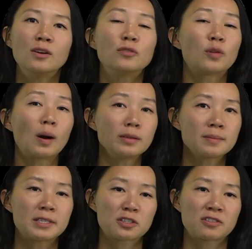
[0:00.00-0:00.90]
For
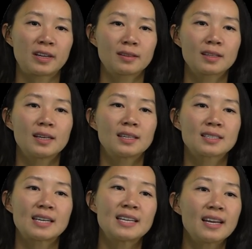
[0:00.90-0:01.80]
ultimate strength,
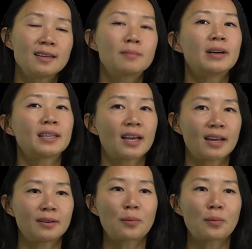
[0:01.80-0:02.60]
titanium again